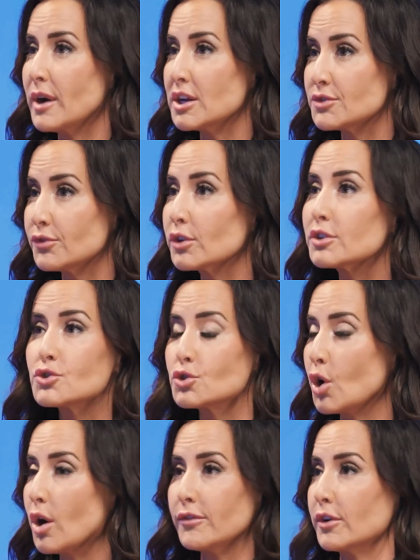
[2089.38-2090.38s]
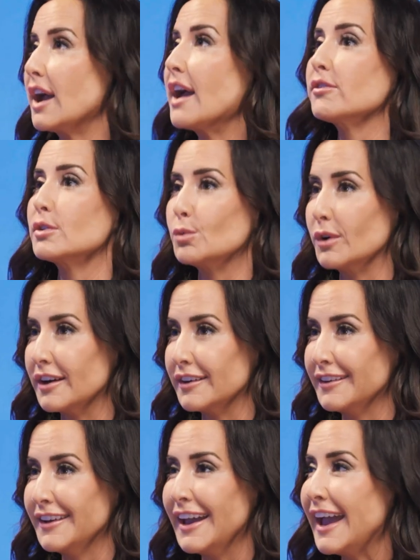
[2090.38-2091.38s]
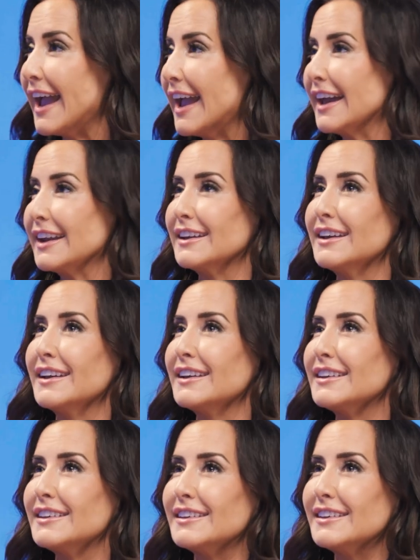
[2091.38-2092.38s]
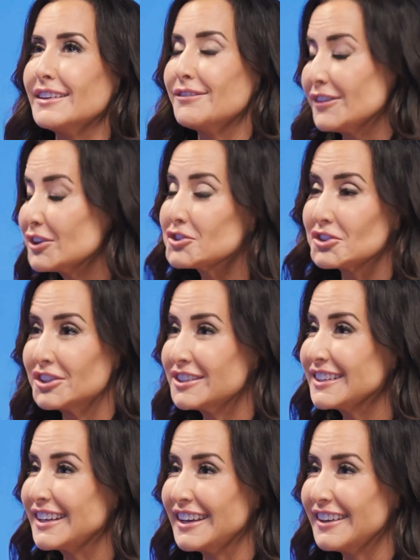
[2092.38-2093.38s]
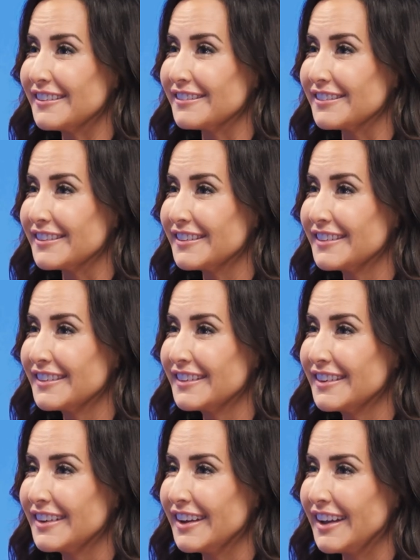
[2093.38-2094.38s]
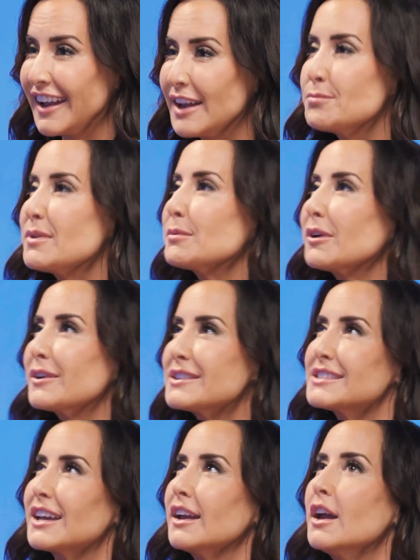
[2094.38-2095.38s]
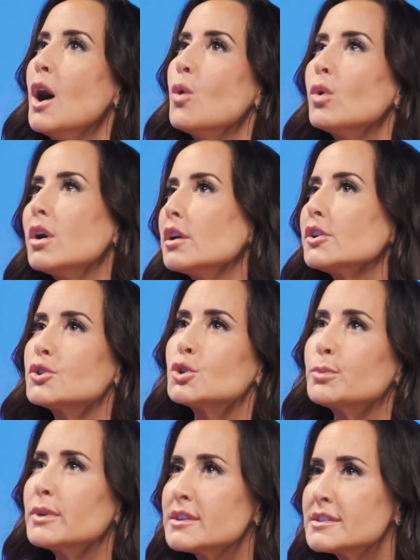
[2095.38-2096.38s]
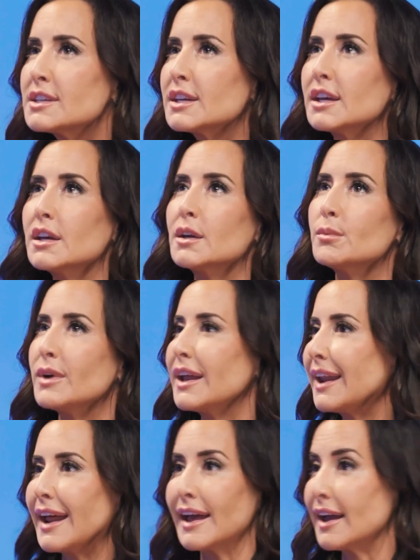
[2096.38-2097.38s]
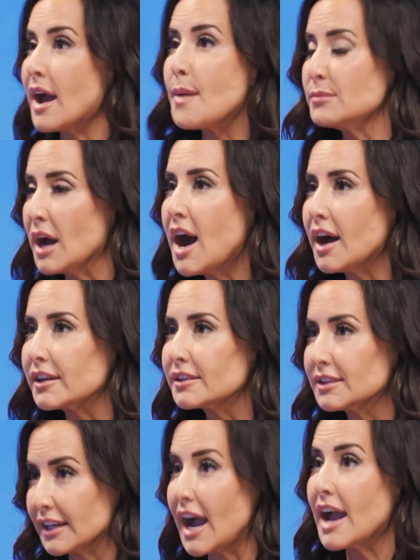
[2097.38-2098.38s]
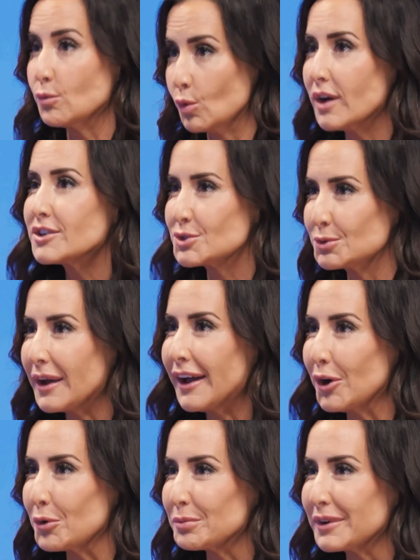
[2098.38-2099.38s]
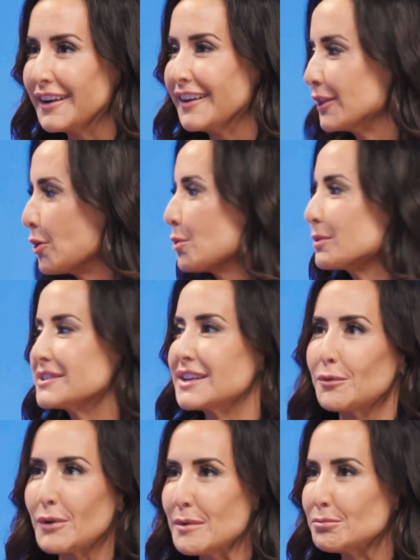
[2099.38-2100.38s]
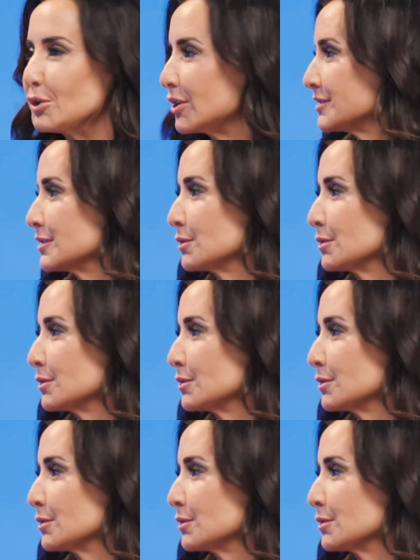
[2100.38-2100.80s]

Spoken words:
much for everyone, and it feels good to give. And people always say, well, you're too busy, Kim. And I'm not. Like, I want to help. The whole reason I write books,